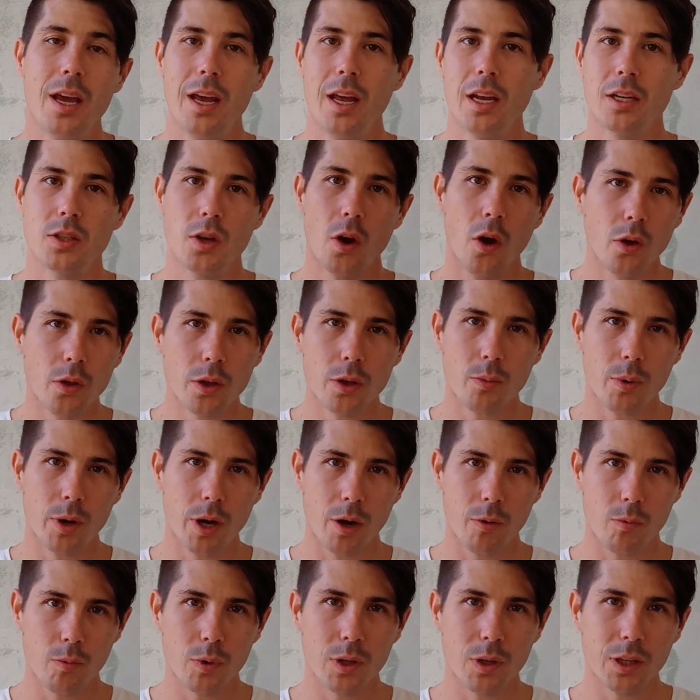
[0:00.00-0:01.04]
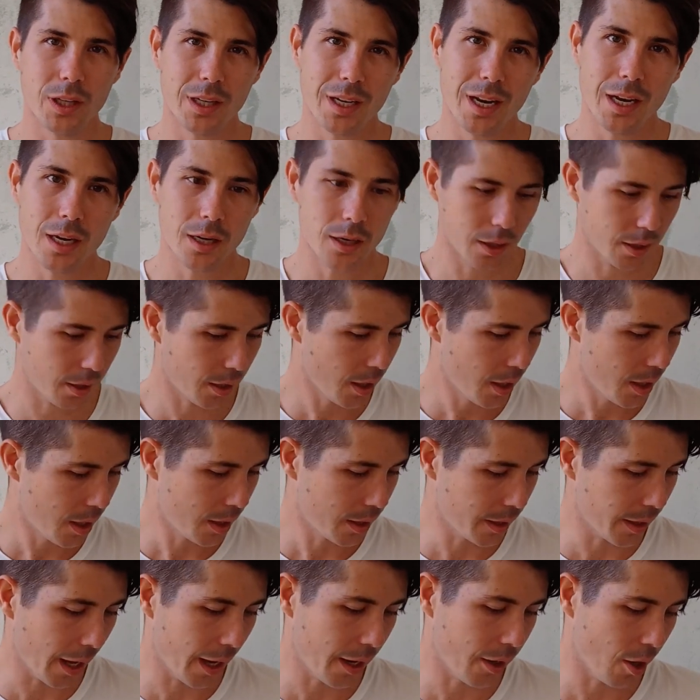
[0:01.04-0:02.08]
And it's only when I really need it
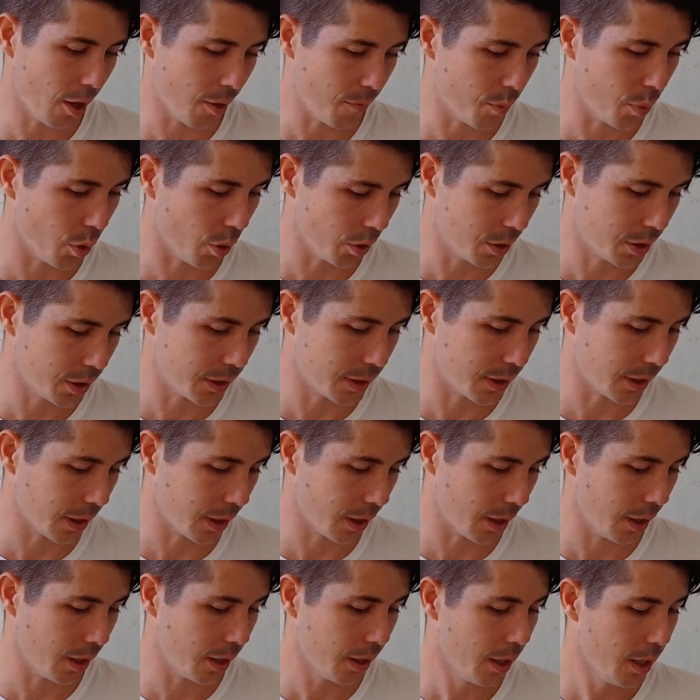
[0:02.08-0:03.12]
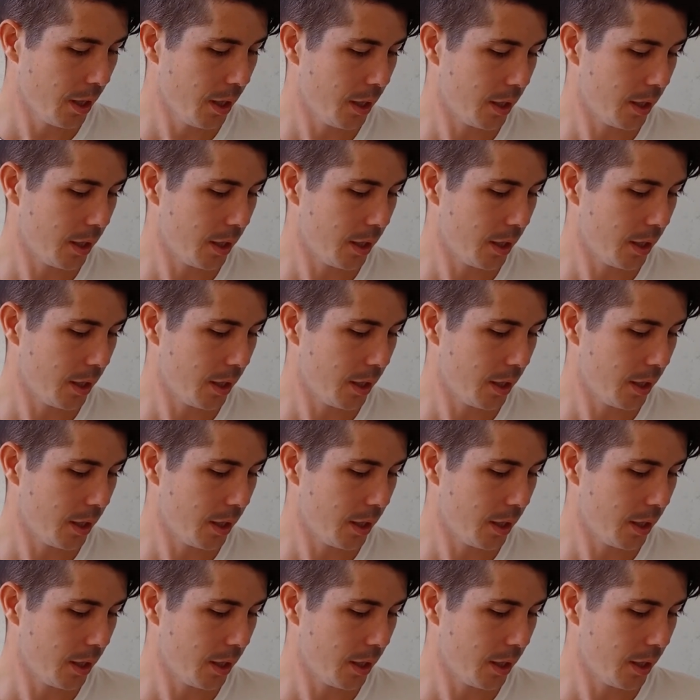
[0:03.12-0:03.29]
that I'm purchasing it.